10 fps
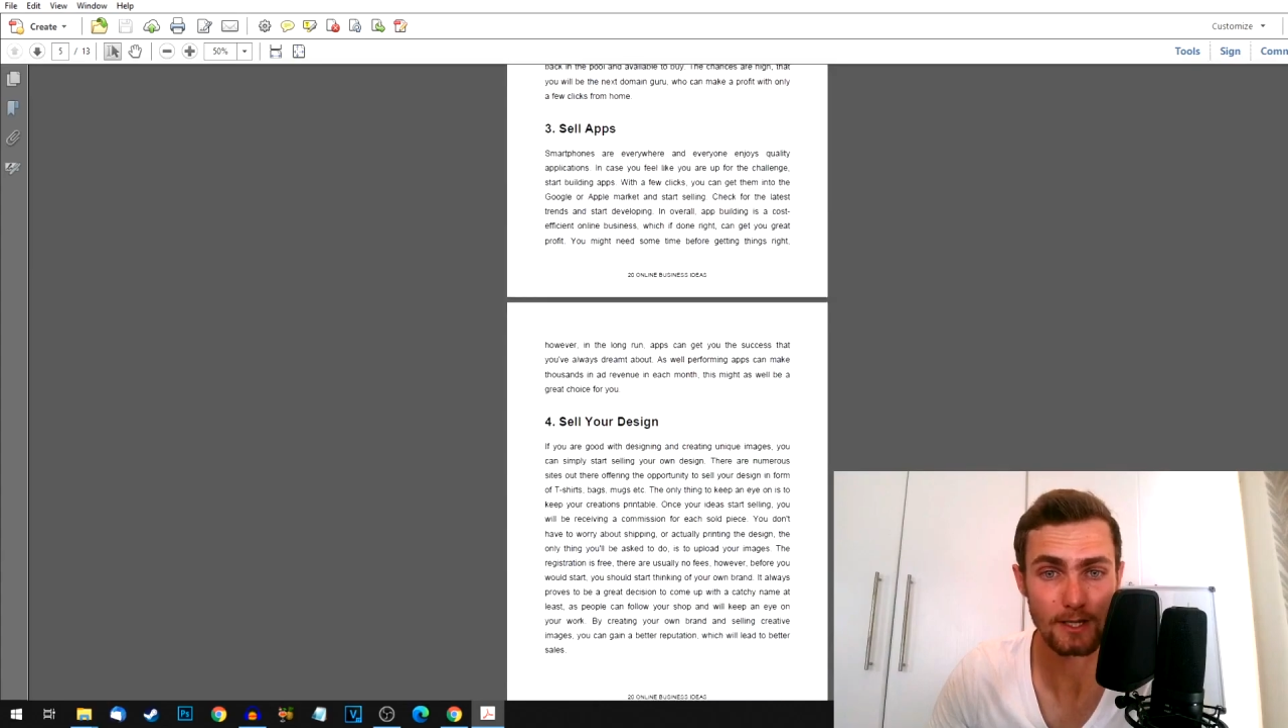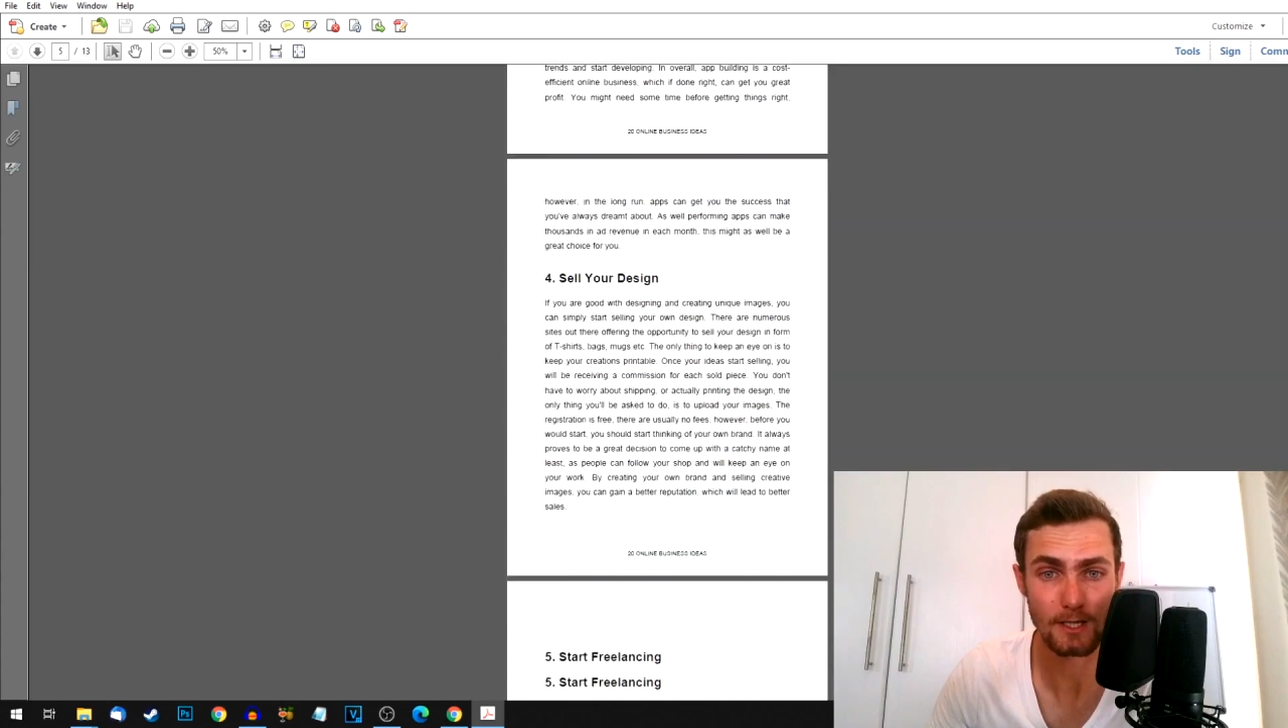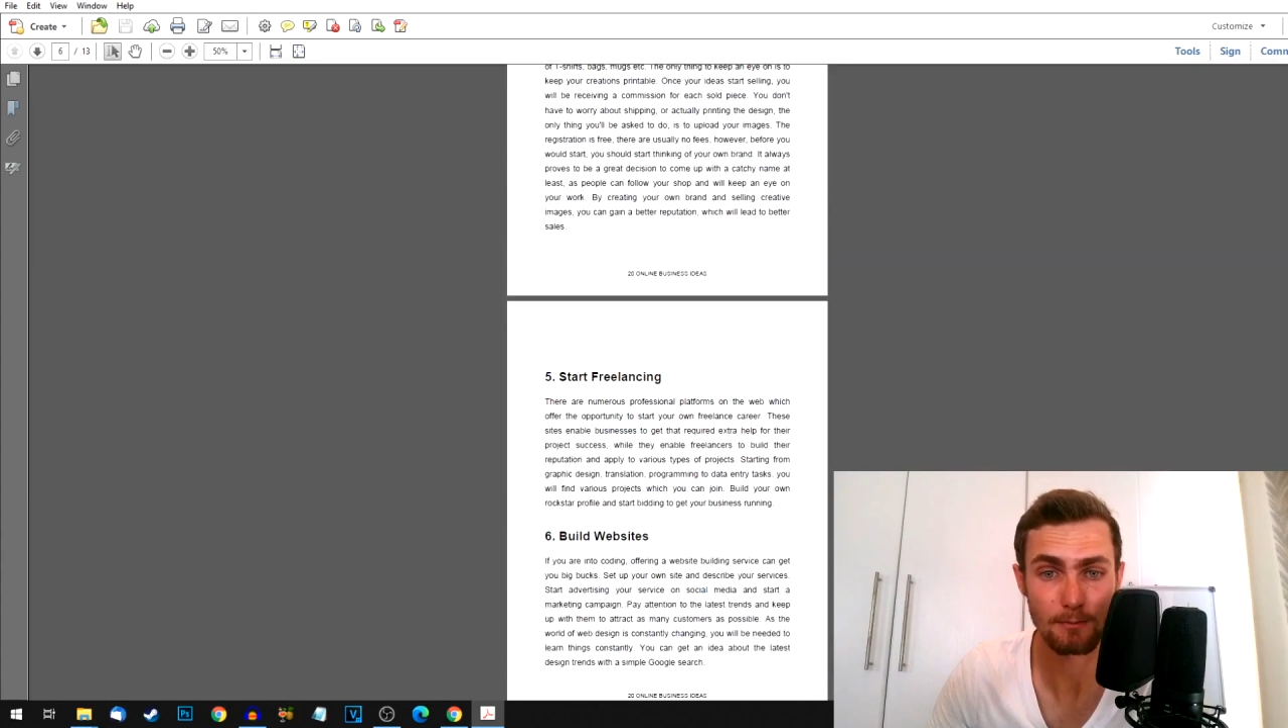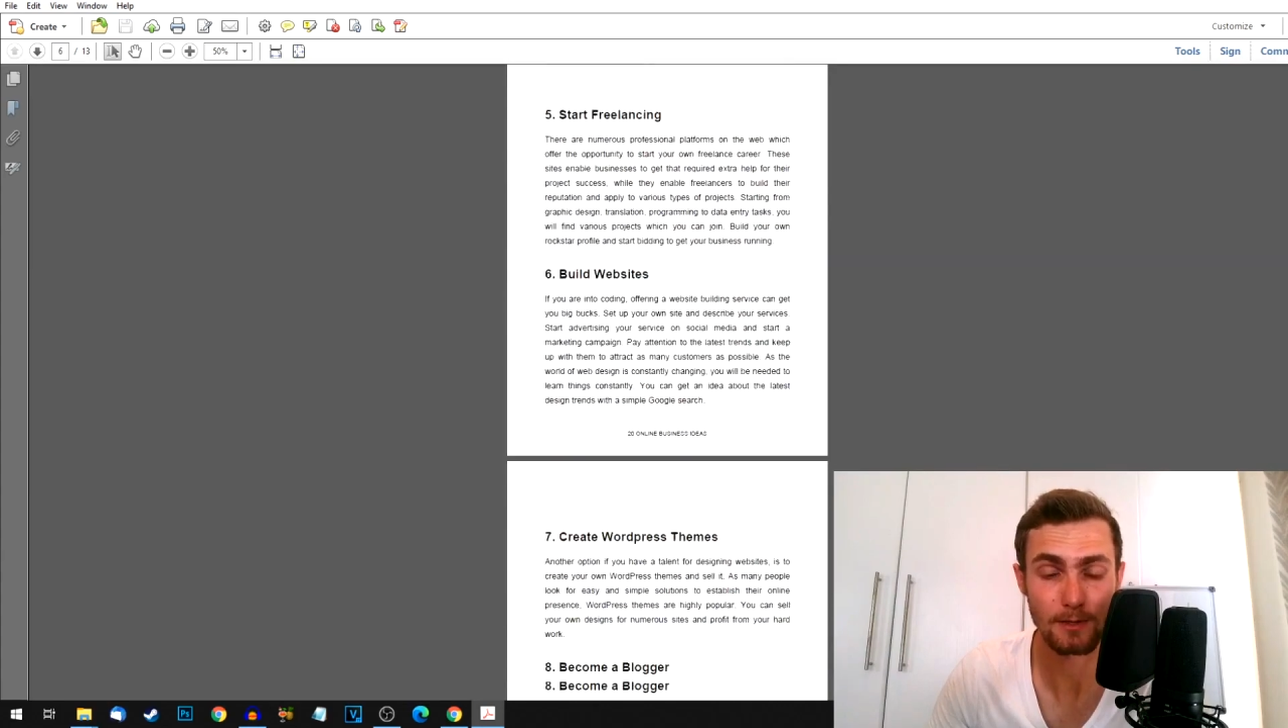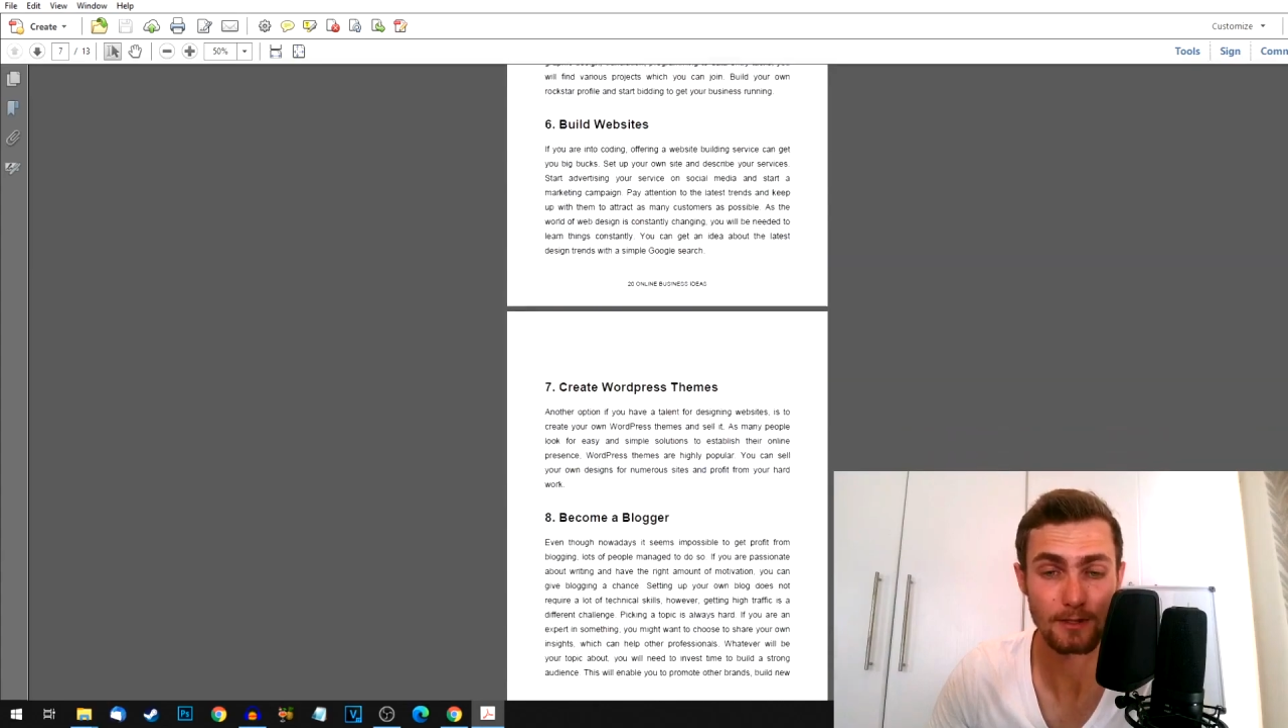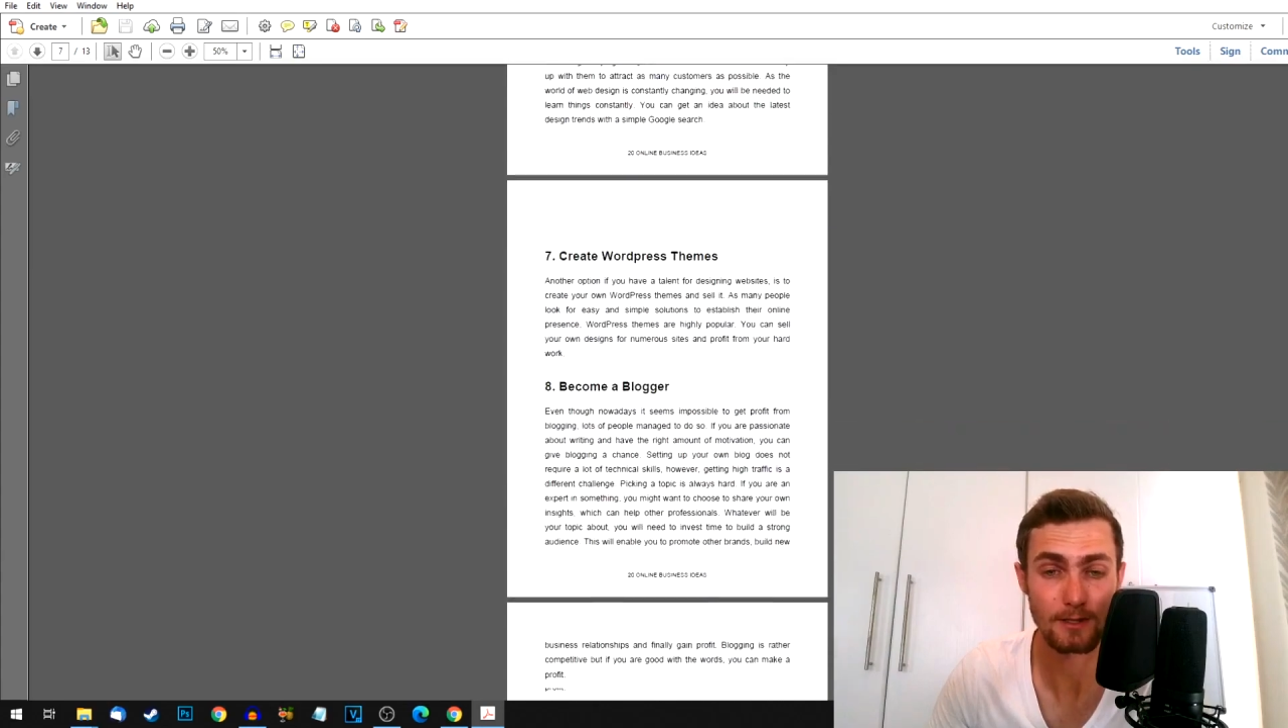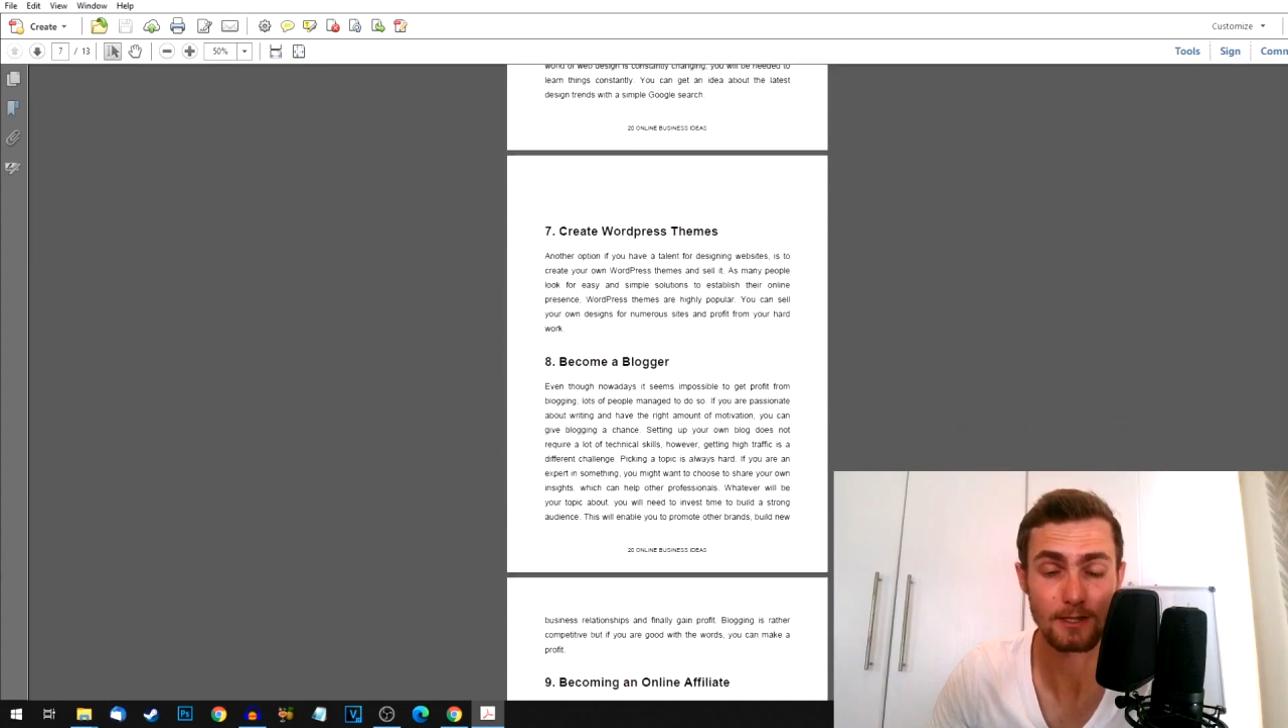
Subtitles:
businesses